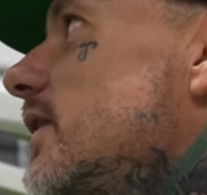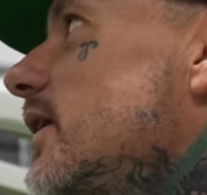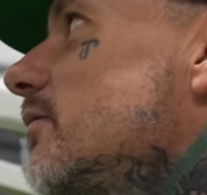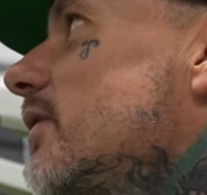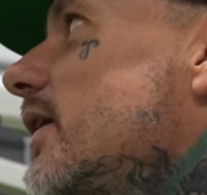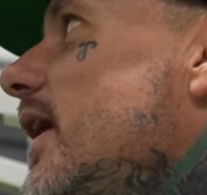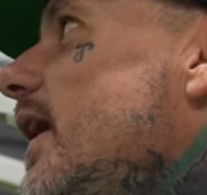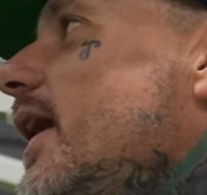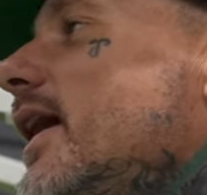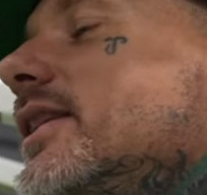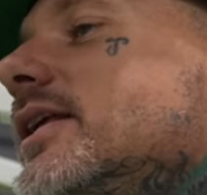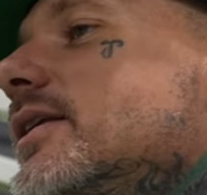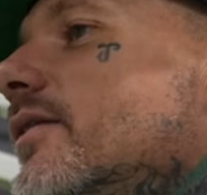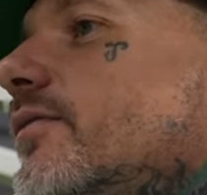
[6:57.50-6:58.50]
thing, like hey, I
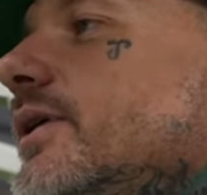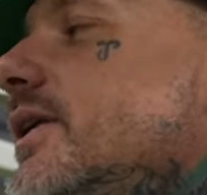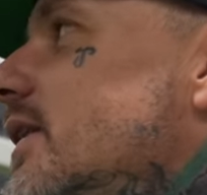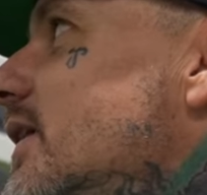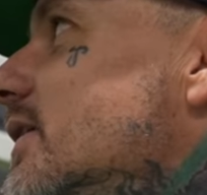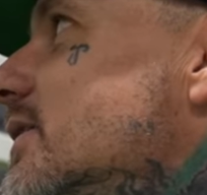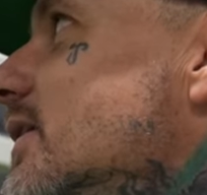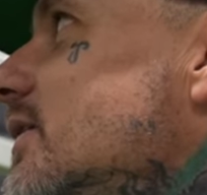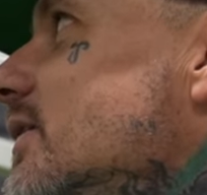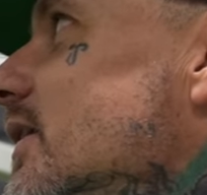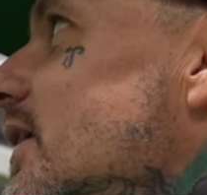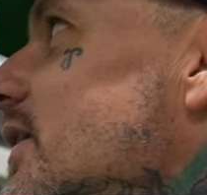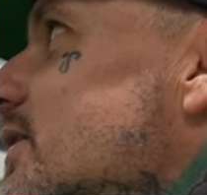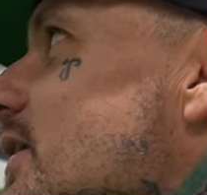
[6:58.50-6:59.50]
think if we did this, this,
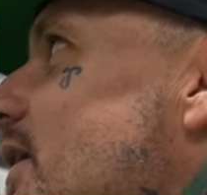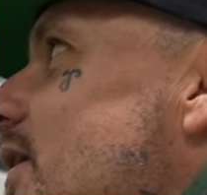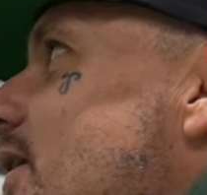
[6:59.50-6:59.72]
and this,